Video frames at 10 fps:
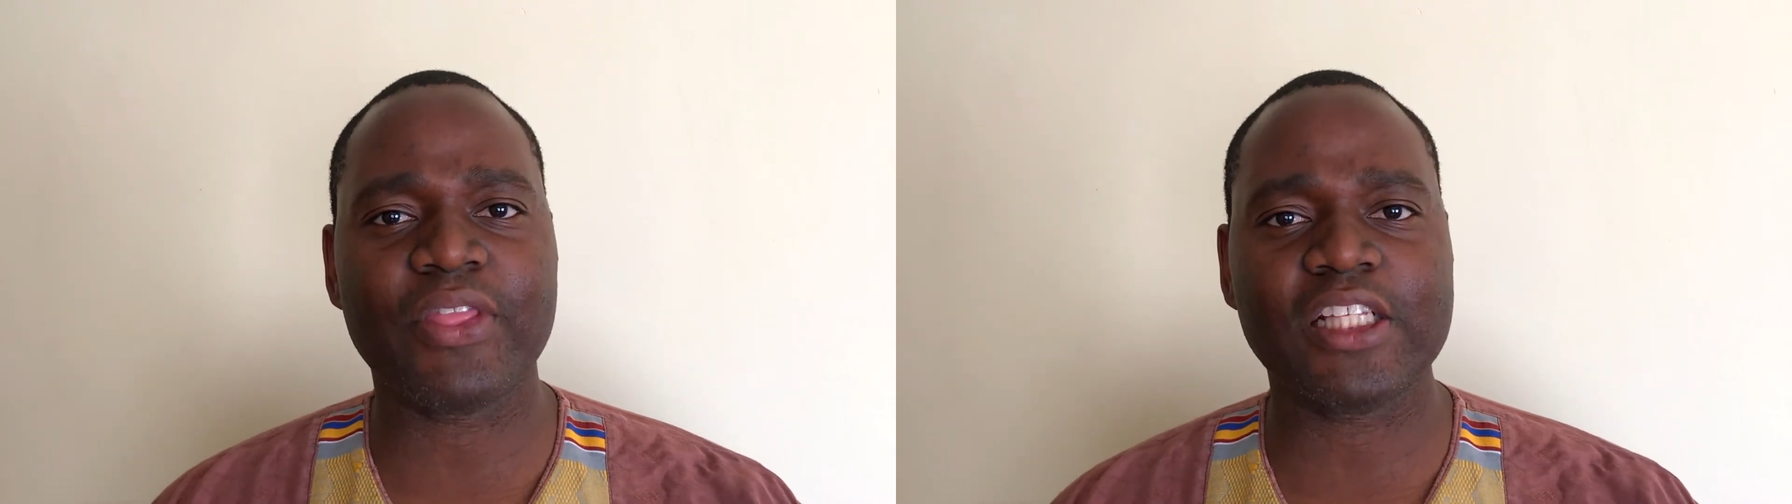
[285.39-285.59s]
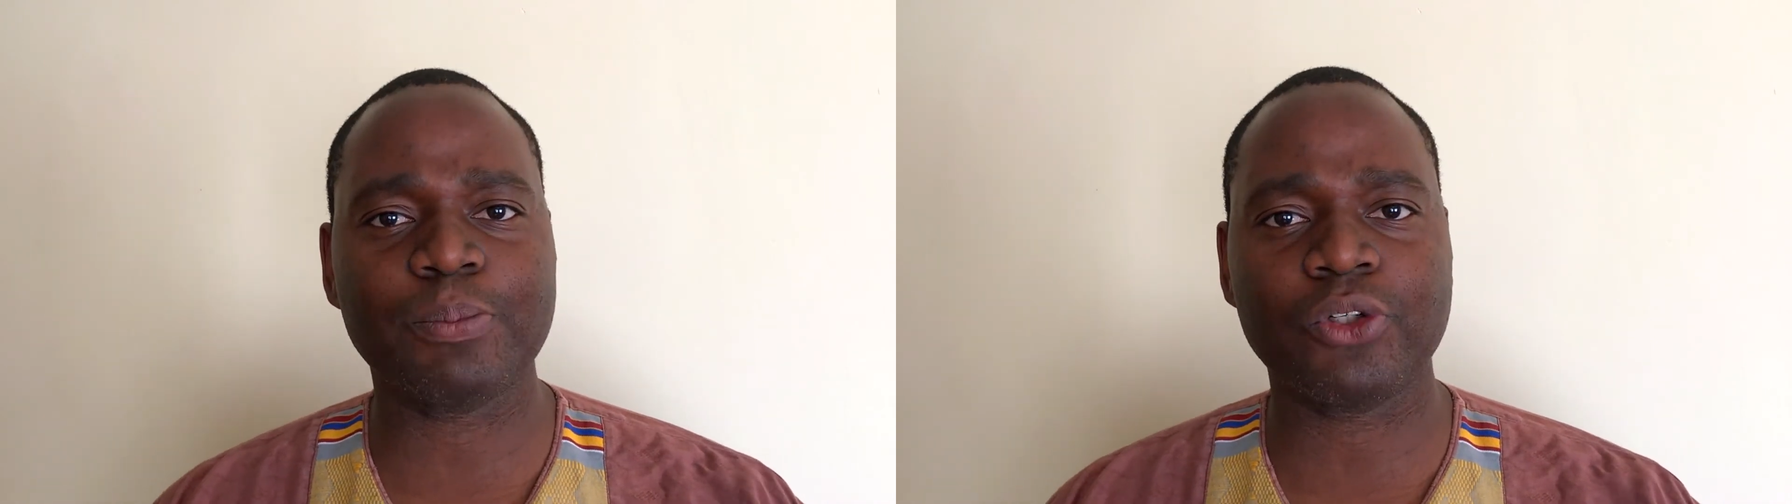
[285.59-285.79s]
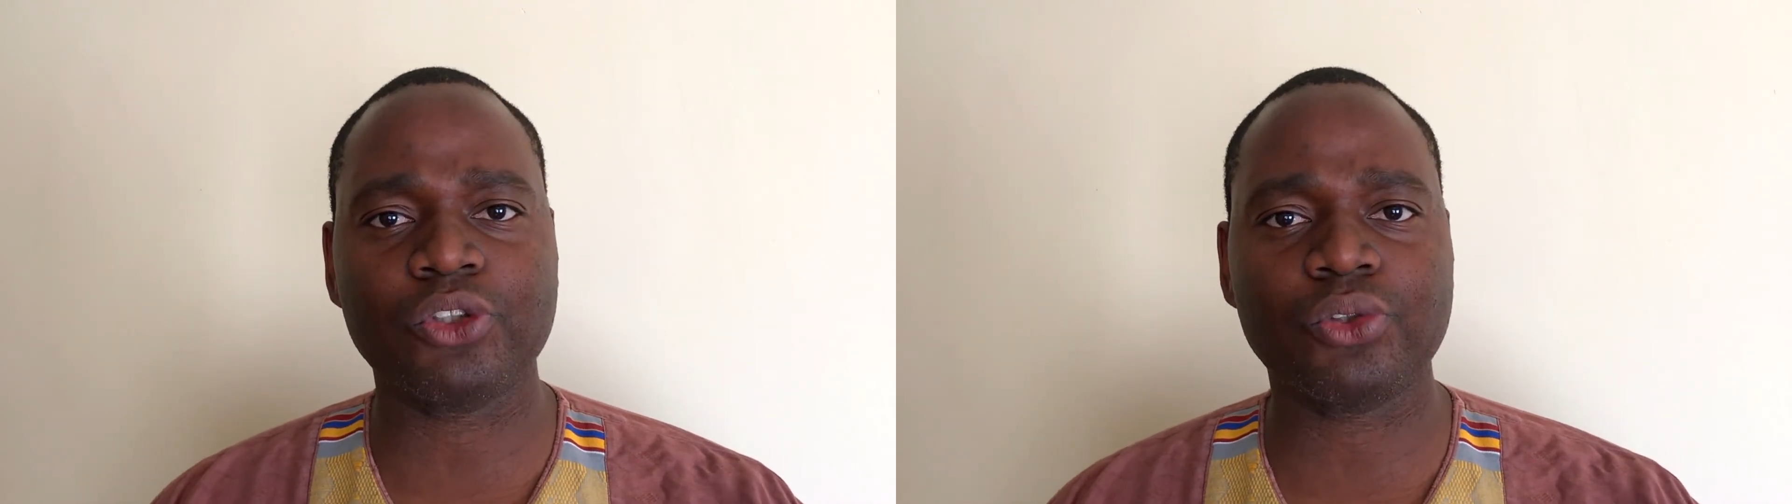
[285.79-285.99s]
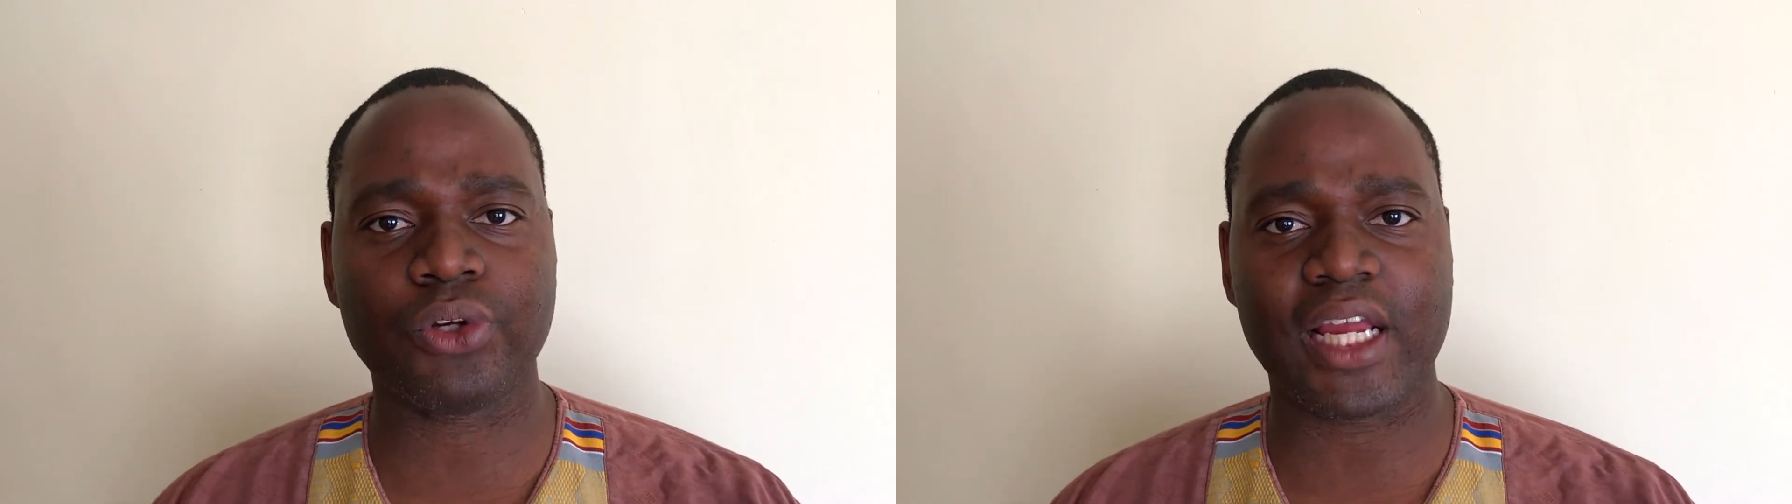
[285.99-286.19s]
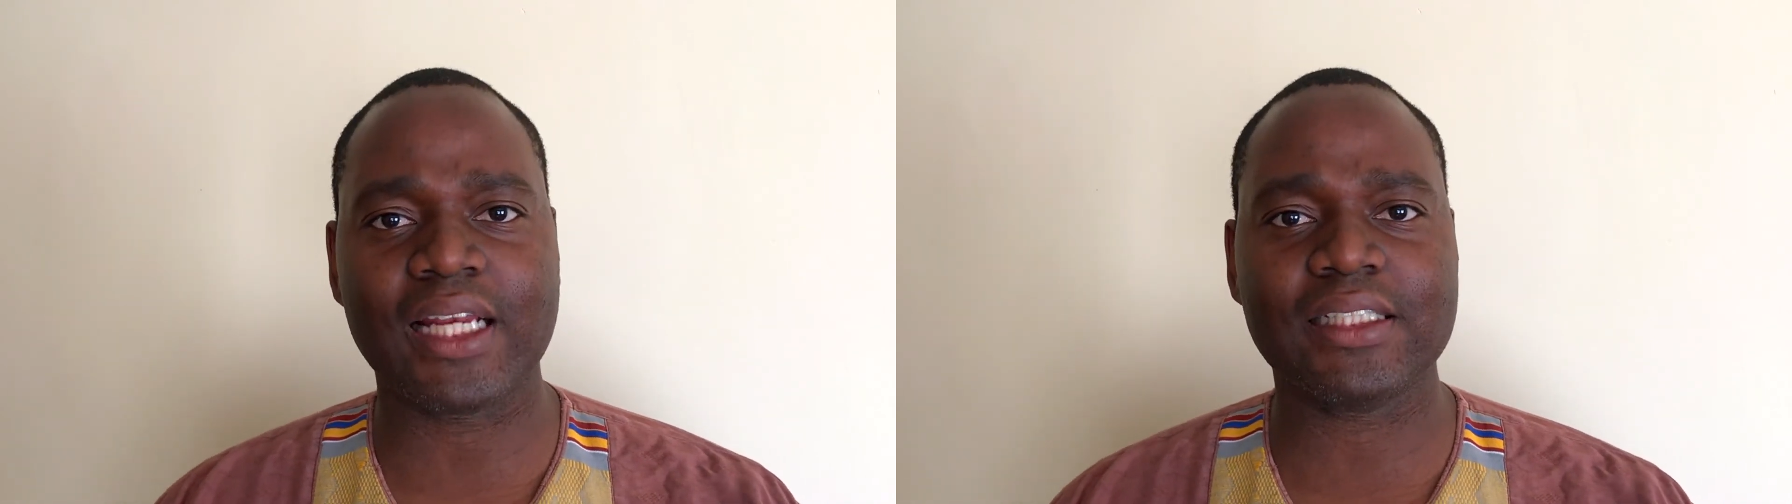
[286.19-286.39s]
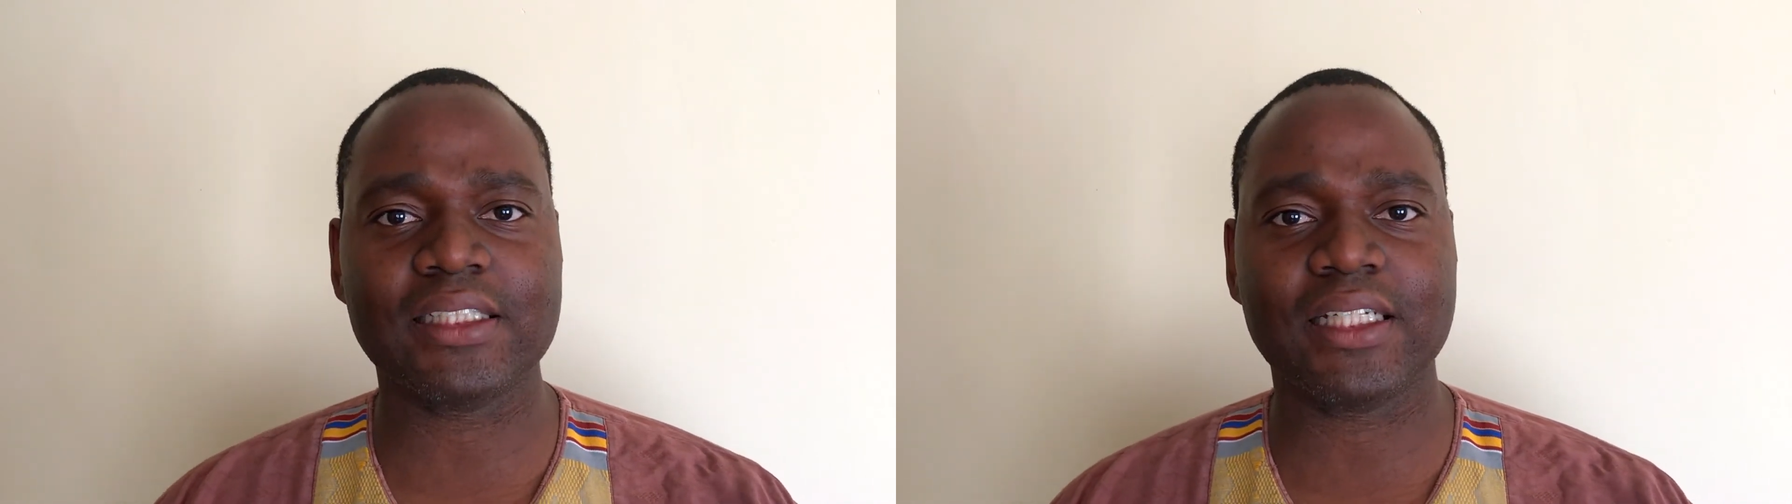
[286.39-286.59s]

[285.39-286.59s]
that spiritual reality,